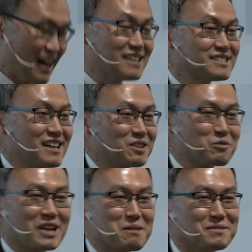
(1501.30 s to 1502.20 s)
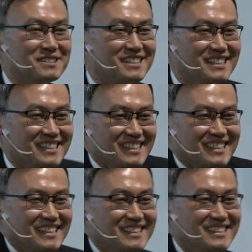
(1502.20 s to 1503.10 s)
hindsight, what happened?
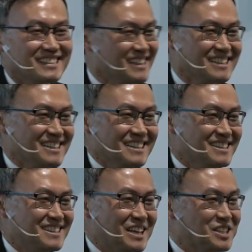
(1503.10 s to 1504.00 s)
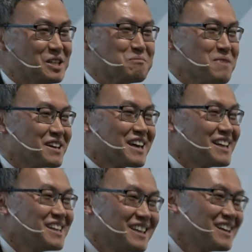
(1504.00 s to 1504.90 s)
They didn't make
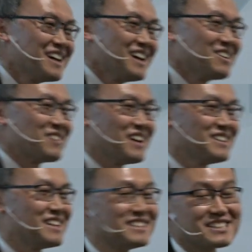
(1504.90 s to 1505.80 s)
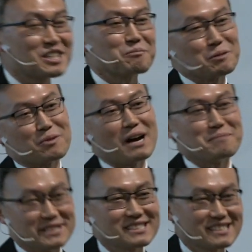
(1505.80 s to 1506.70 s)
any, right? They didn't keep the
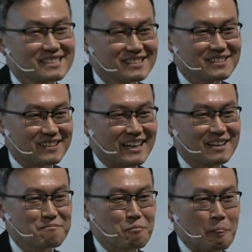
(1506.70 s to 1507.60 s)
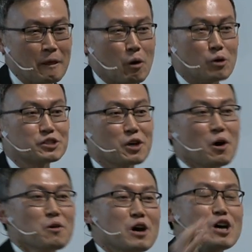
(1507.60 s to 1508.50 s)
promise. Okay?
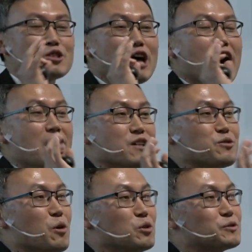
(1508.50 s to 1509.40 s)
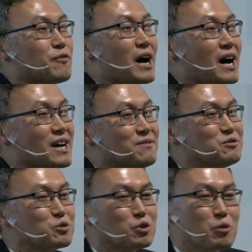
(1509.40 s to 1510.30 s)
Also, uh, those five
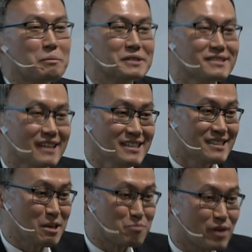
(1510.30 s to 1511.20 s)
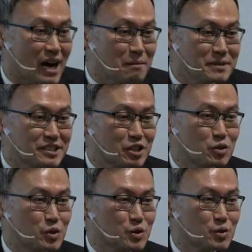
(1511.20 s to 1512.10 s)
nuclear weapon states, they promised
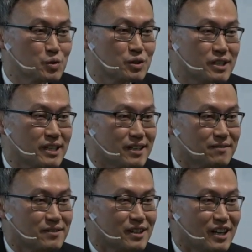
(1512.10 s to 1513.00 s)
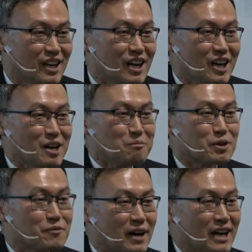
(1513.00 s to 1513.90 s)
to give,
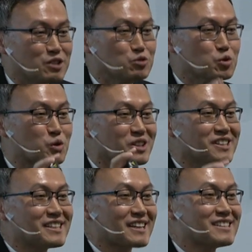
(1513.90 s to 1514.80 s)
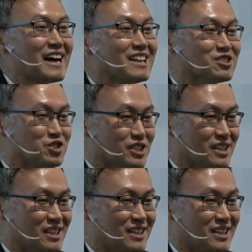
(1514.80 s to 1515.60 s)
provide nuclear technology